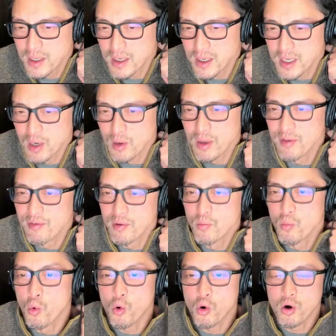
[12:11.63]
even
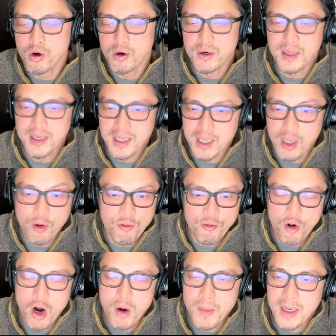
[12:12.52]
more like yield
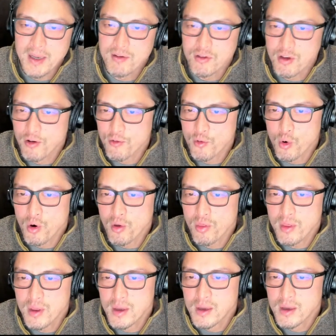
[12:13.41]
farming and so forth.
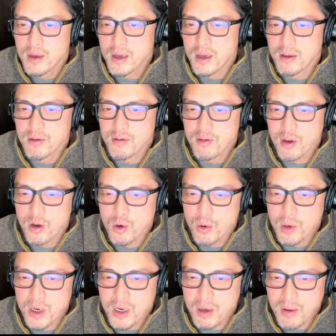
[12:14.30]
And
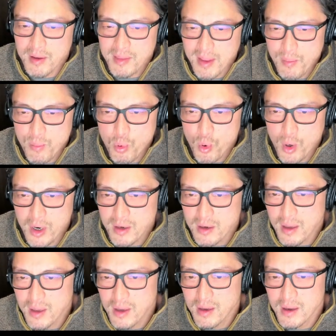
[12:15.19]
so at that point,
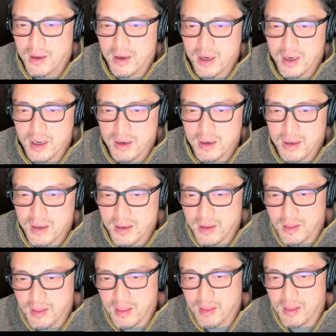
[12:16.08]

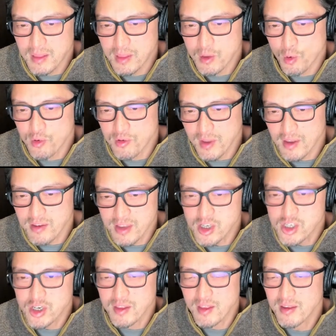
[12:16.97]
there was
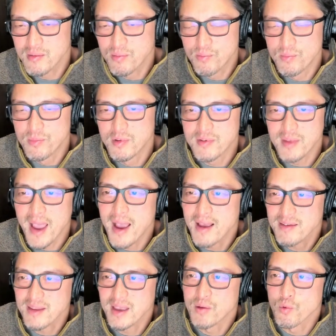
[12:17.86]
essentially this
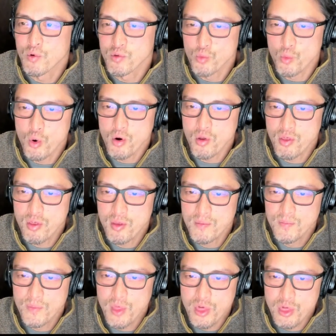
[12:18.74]
asset was worth
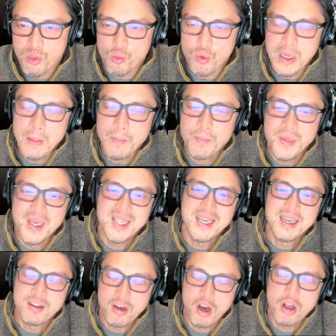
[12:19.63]
$3
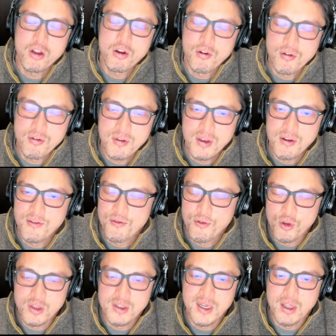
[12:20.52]
billion in
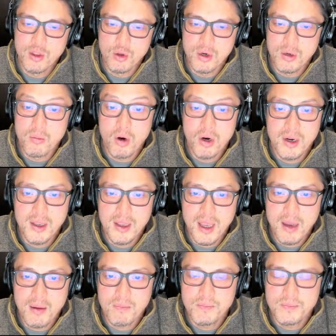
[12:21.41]
fully diluted market cap.